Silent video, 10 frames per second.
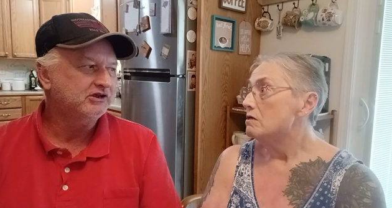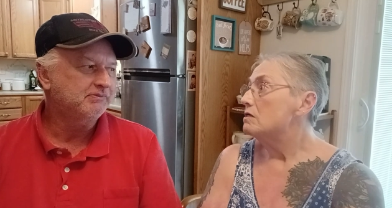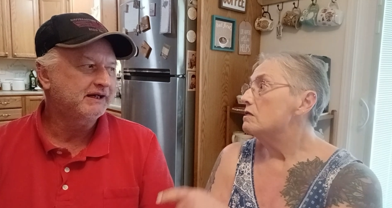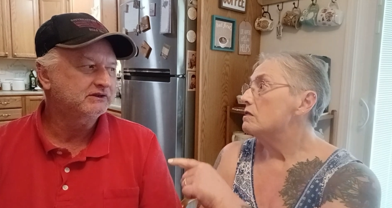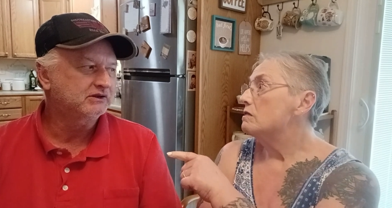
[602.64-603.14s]

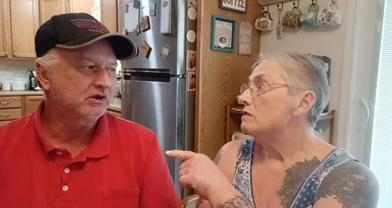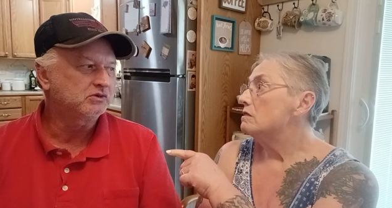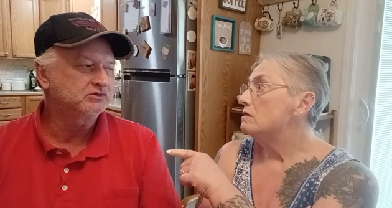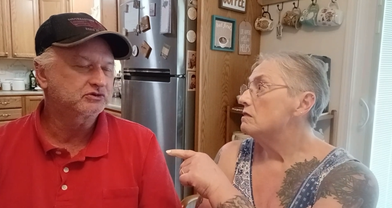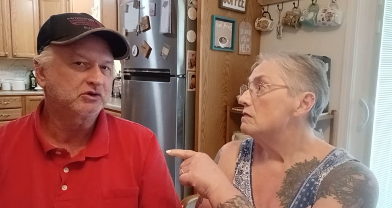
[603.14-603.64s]
Speaker 1: go, back to the
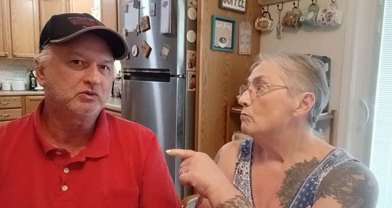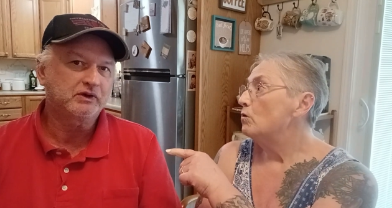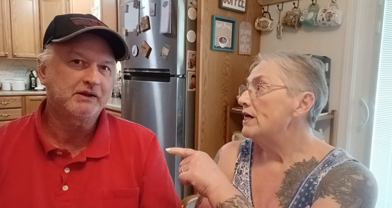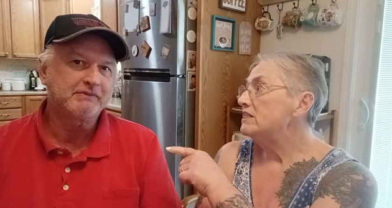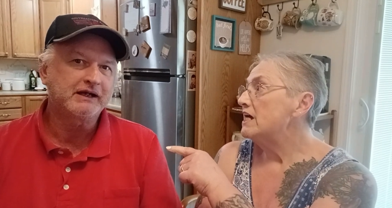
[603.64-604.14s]
old school
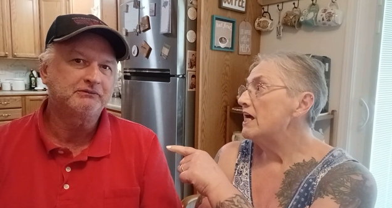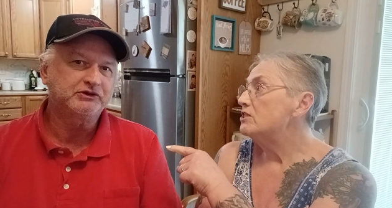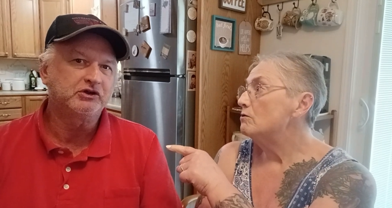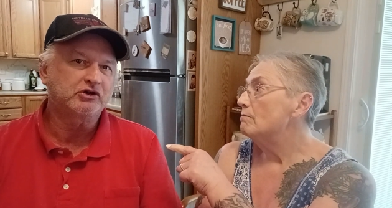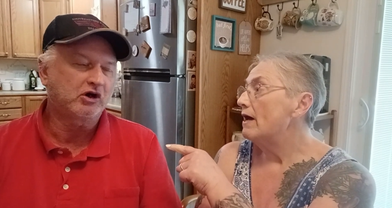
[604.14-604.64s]
where we
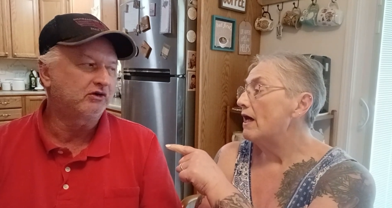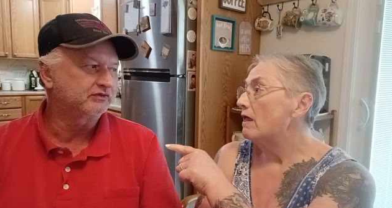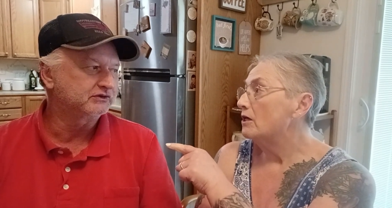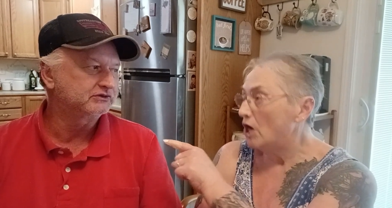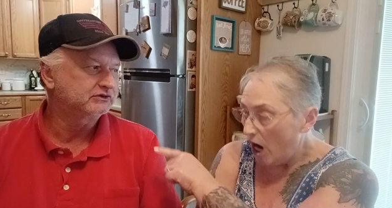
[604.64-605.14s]
teach them
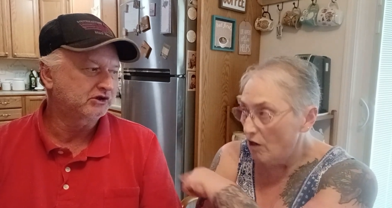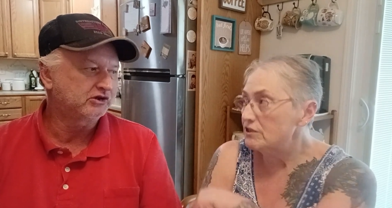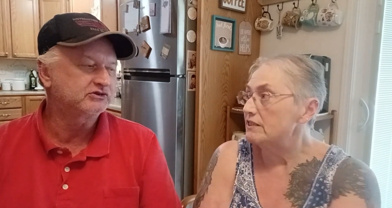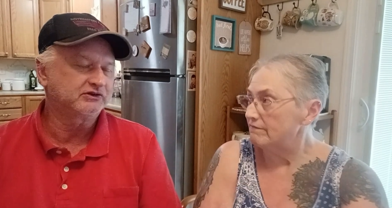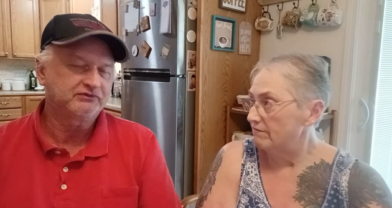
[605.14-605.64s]
cursive.
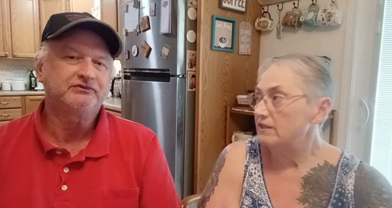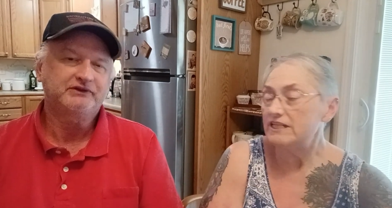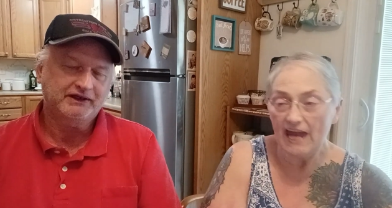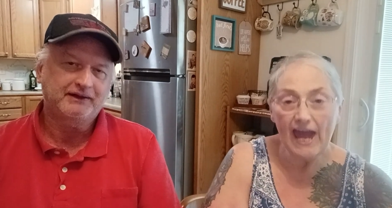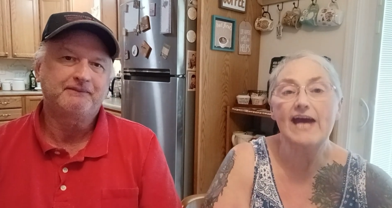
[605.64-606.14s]
cursive.
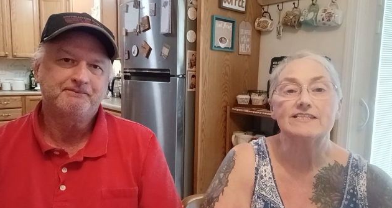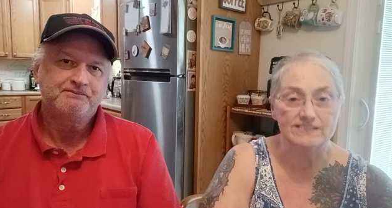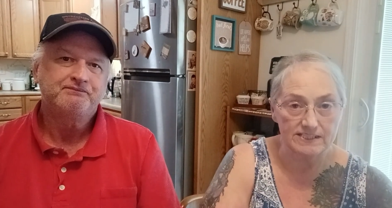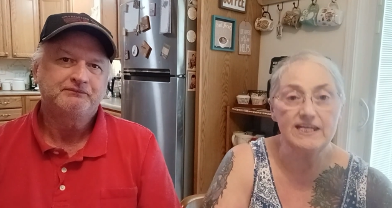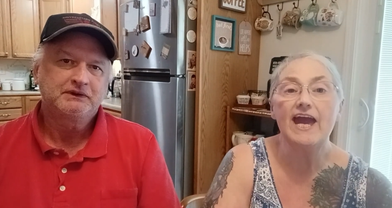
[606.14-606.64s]

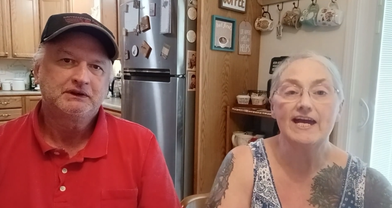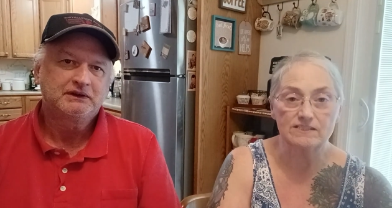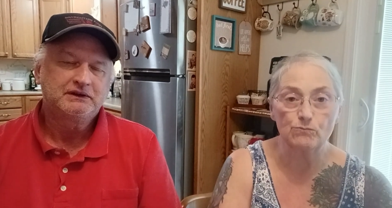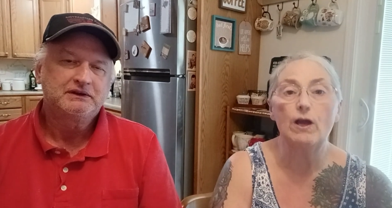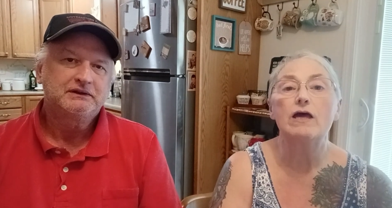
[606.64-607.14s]
Speaker 2: Yes,
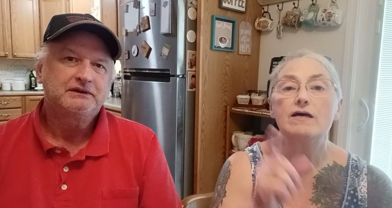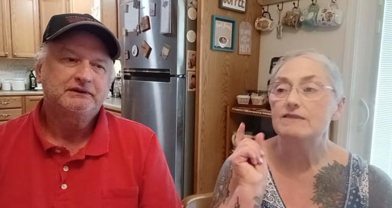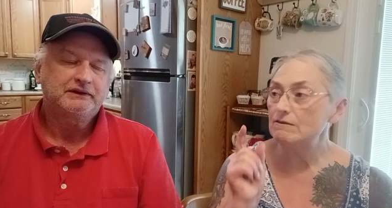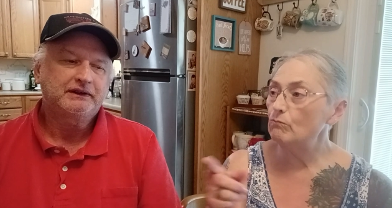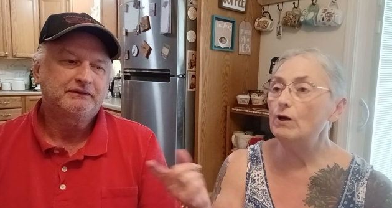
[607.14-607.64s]
yes. We,
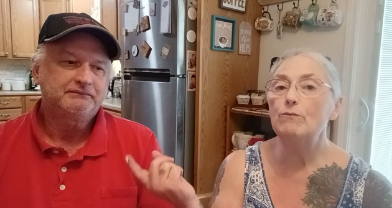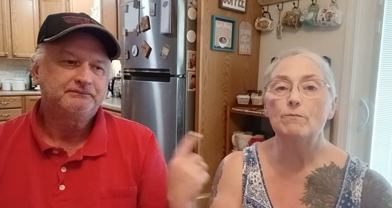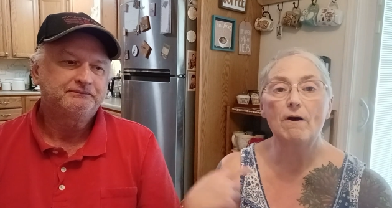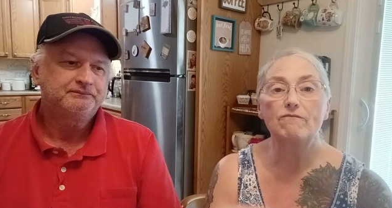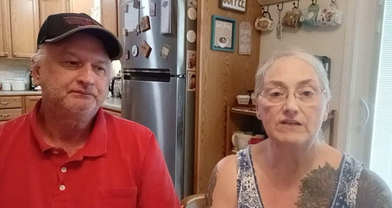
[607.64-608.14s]
yeah. we
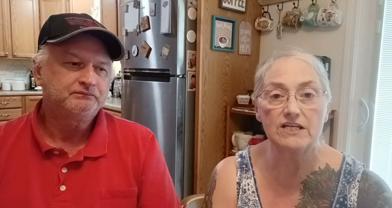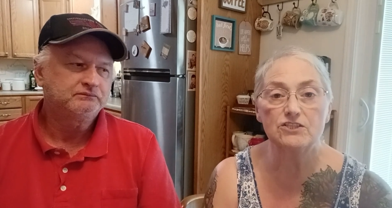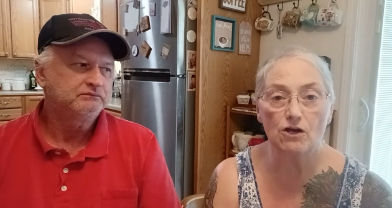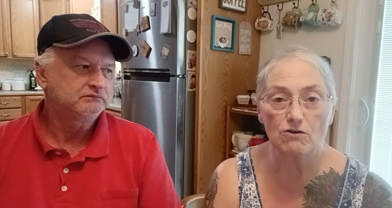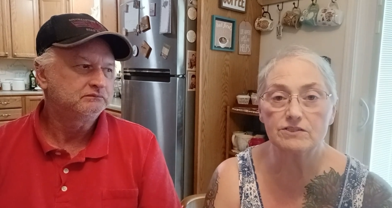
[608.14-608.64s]
will both
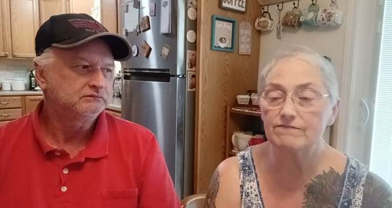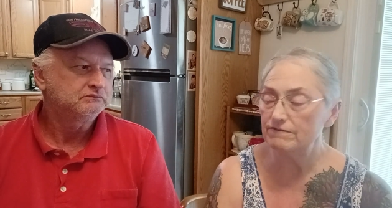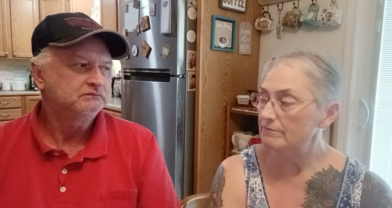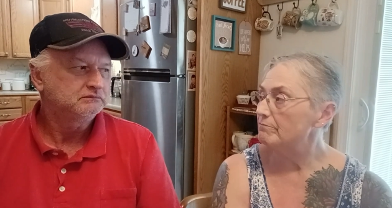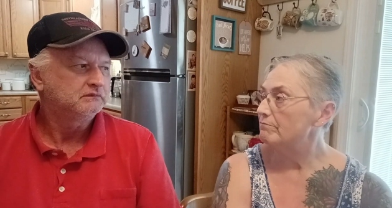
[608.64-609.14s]
teach
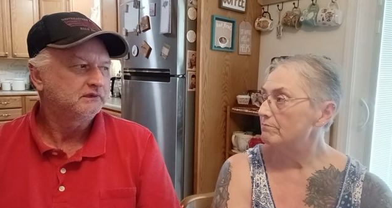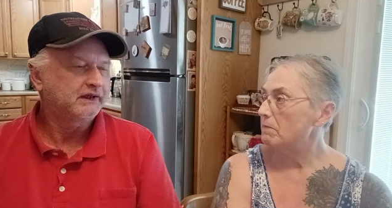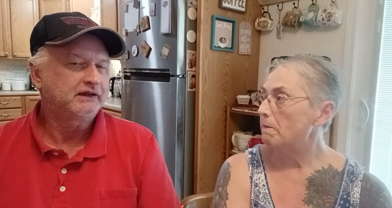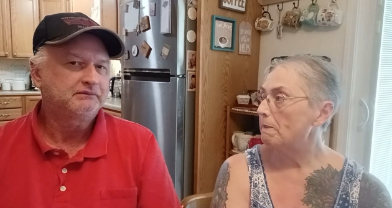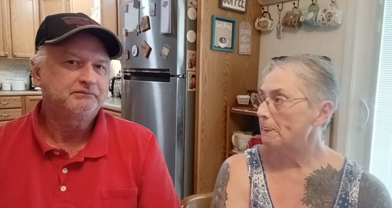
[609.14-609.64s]
cursive.
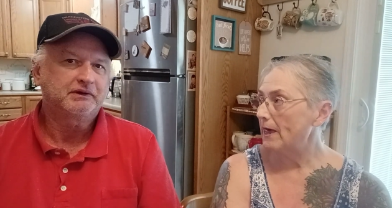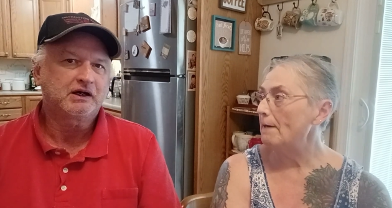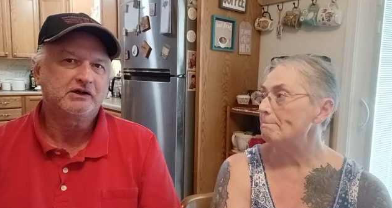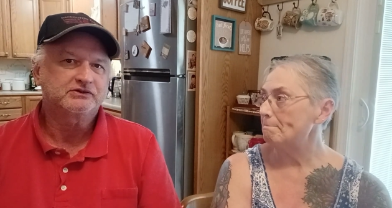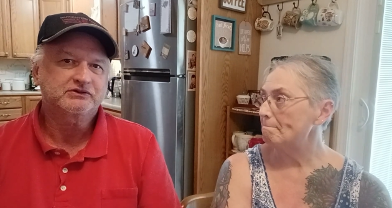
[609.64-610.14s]
Speaker 1: Yeah,
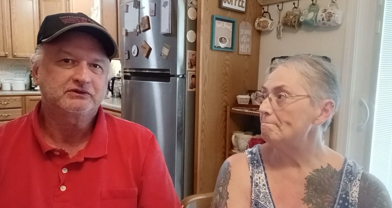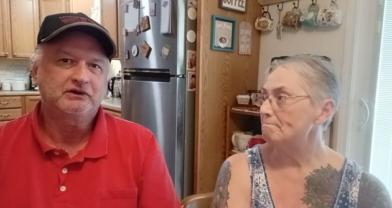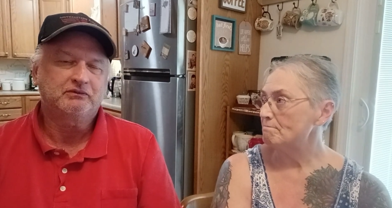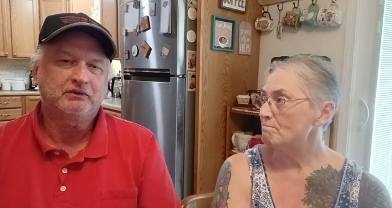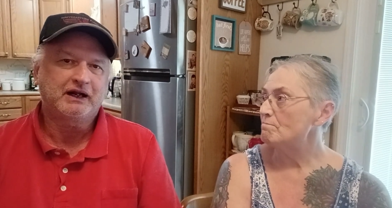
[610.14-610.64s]
because
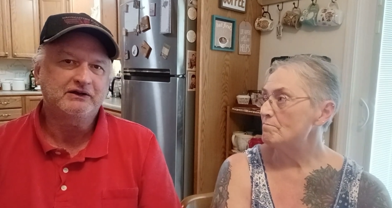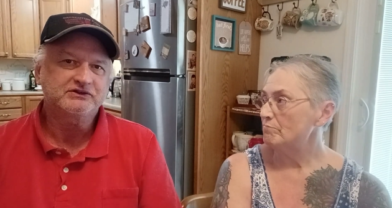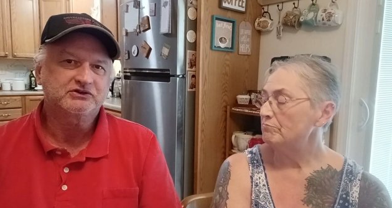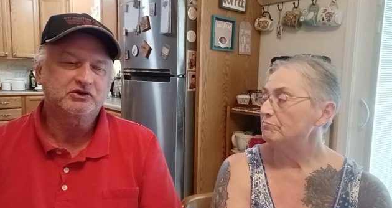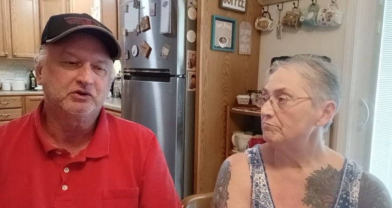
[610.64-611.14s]
when I
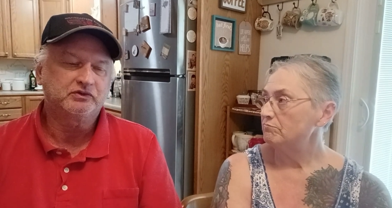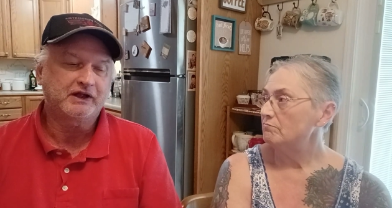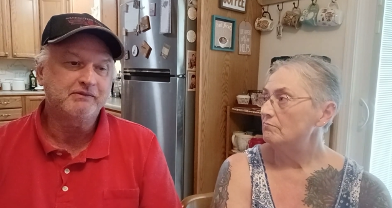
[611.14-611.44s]
was in school, they